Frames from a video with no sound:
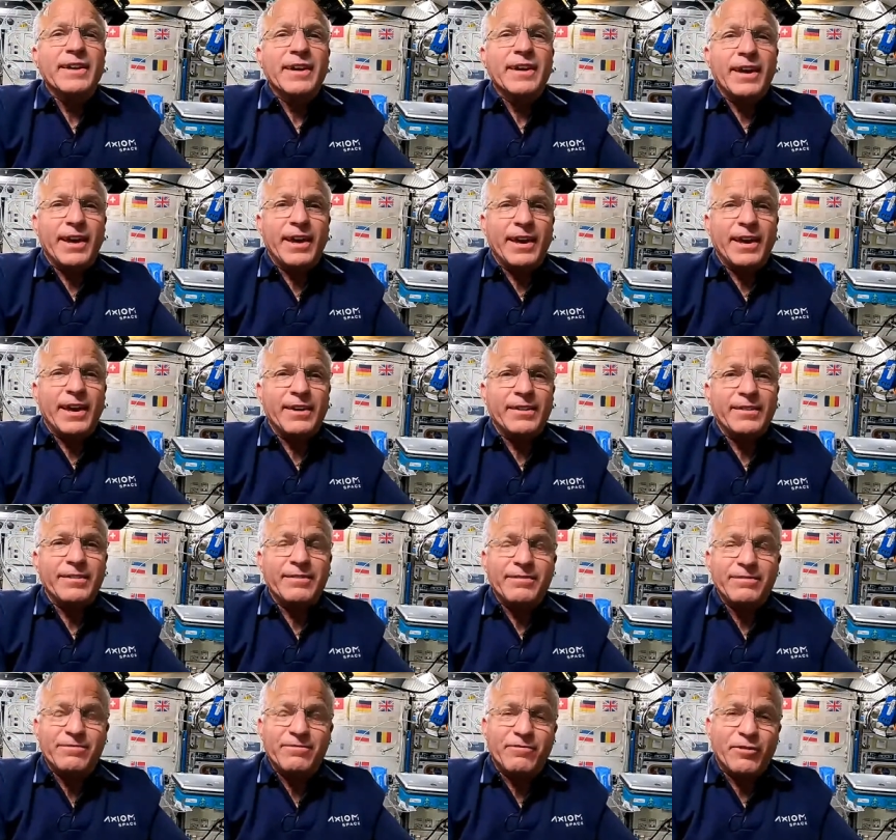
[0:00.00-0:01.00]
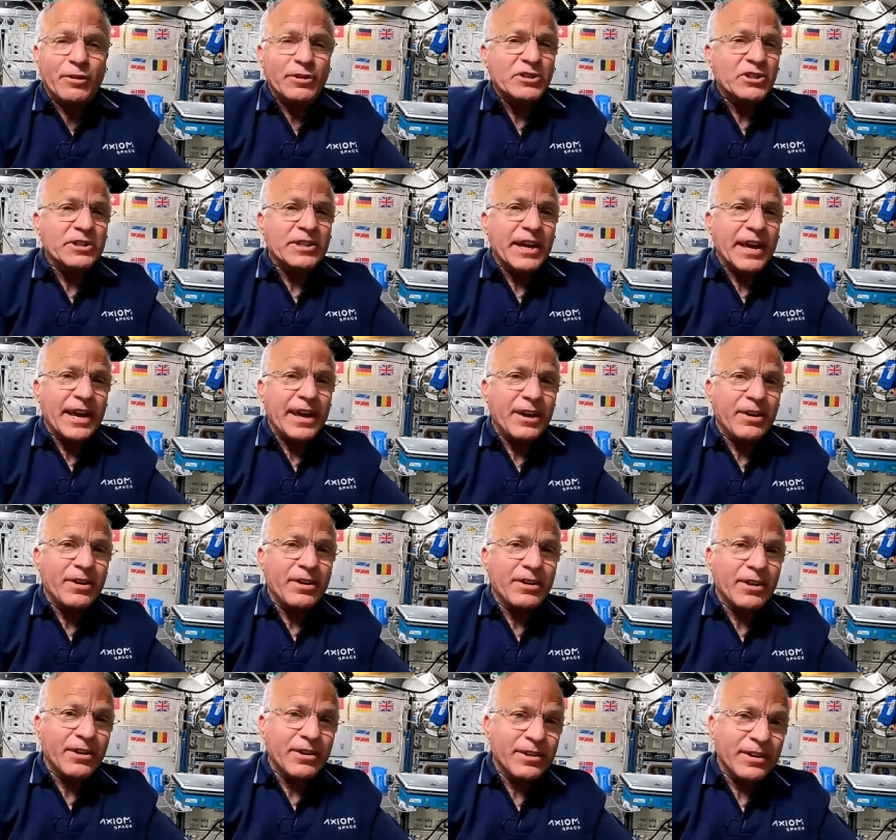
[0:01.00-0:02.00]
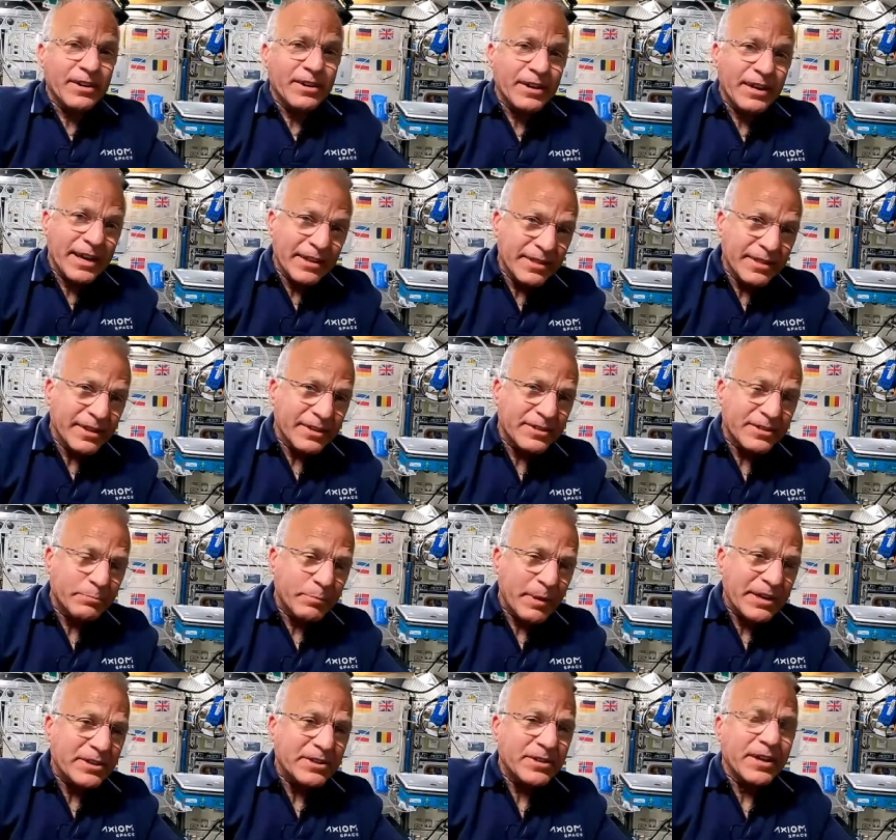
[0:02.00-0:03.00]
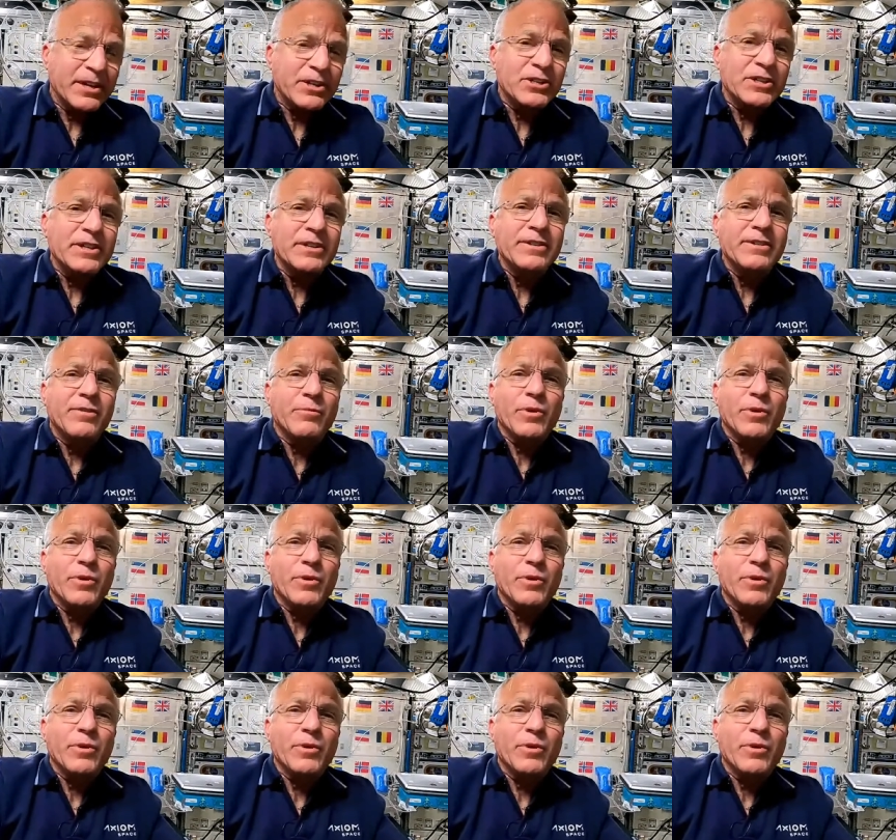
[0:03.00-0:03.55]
And first day in the space station,